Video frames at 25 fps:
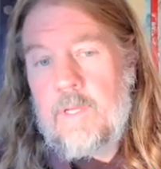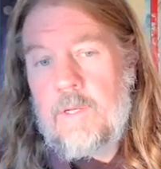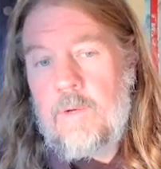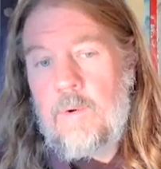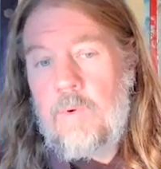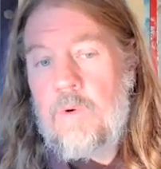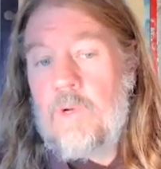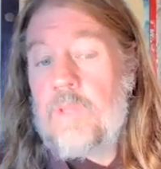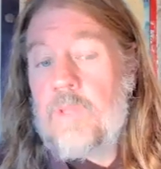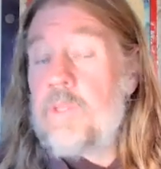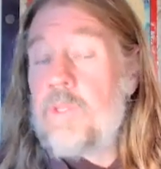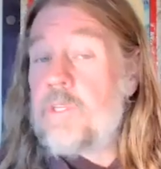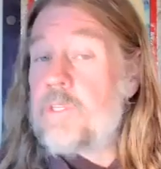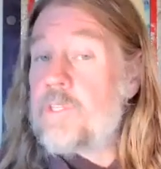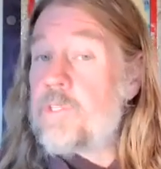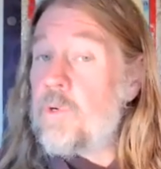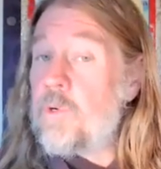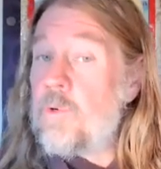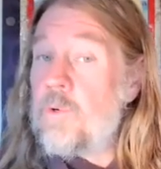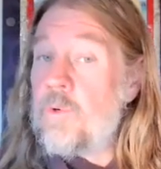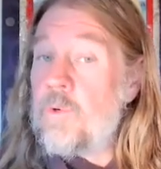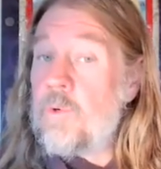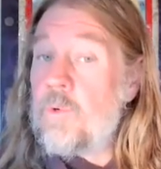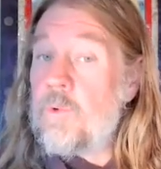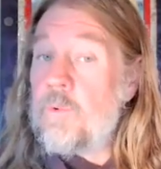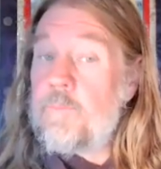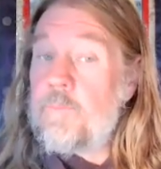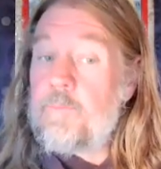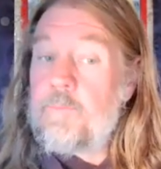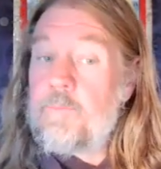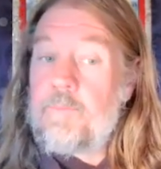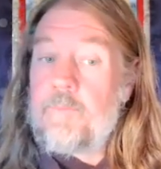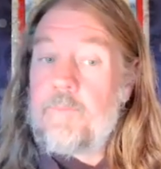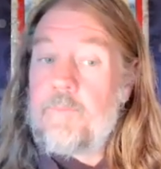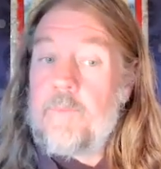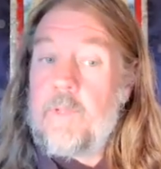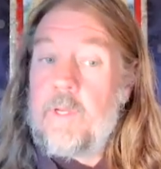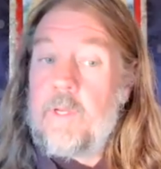or in the soul,
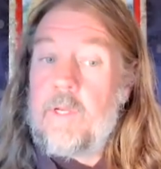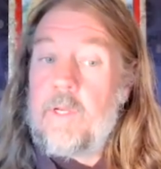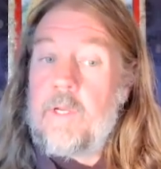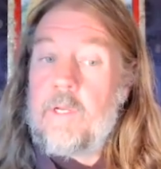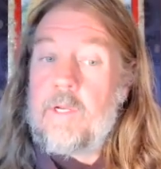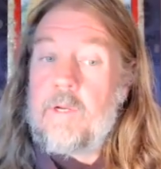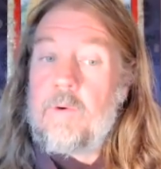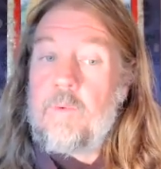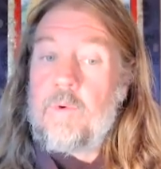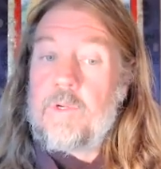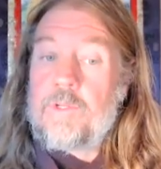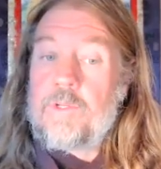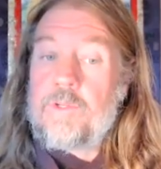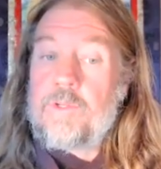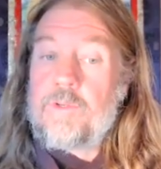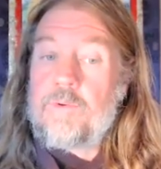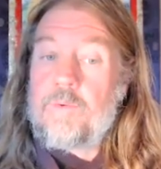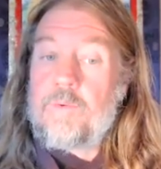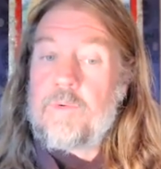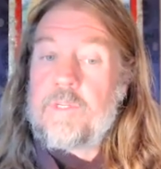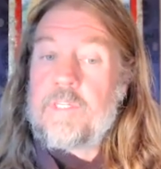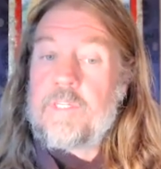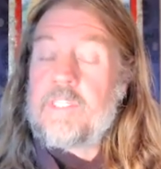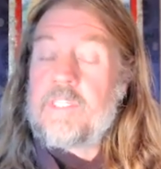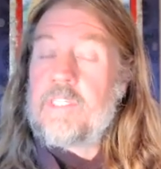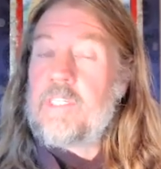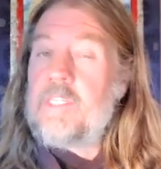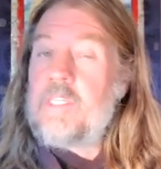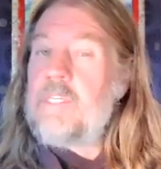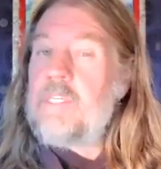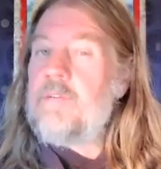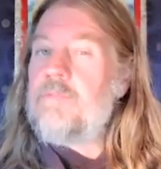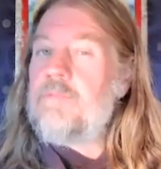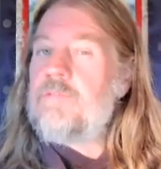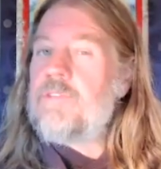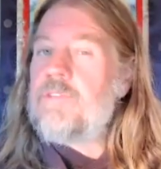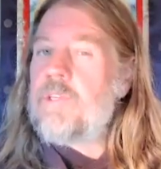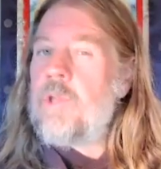which
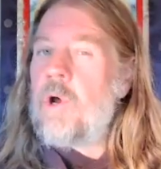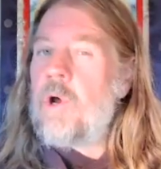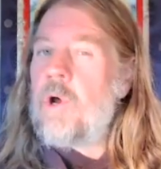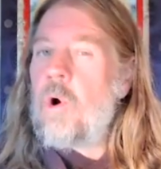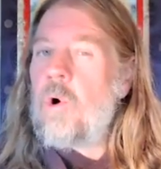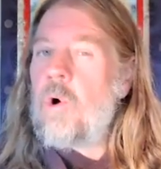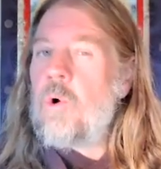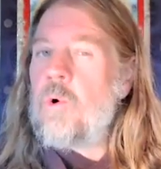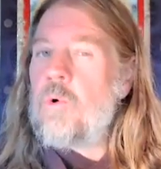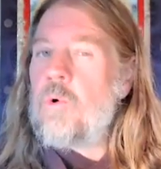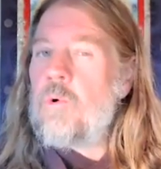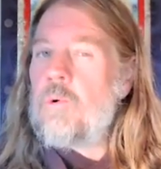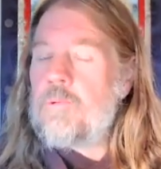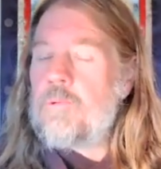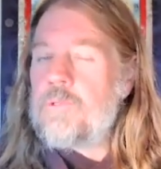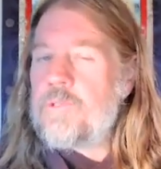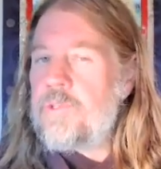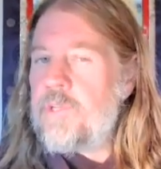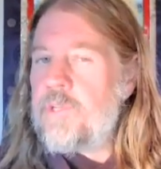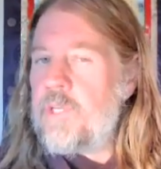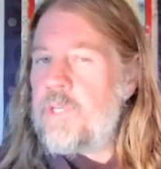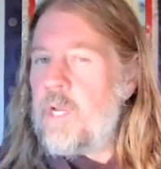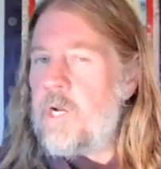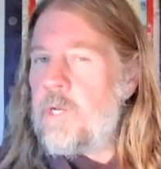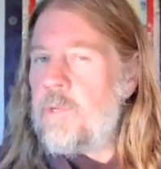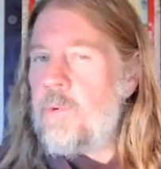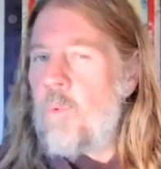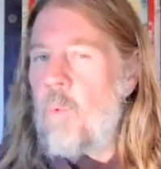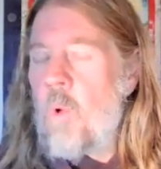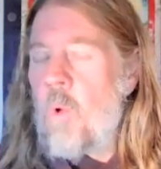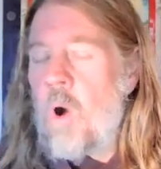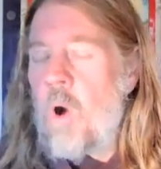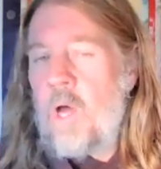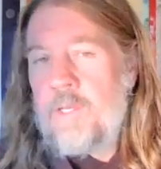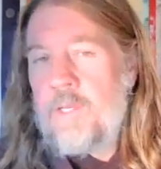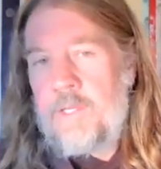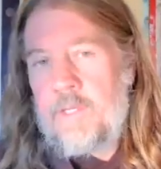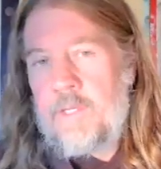receives and holds the
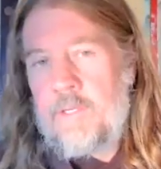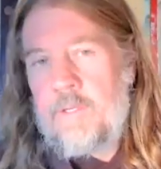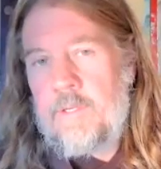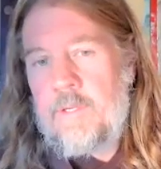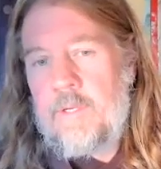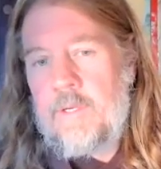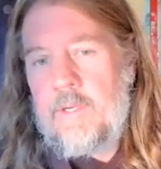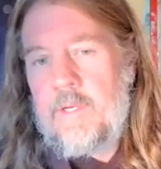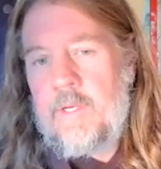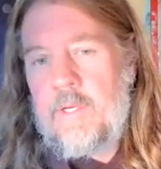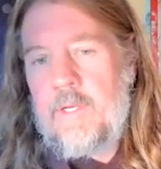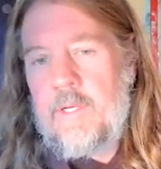unwanted,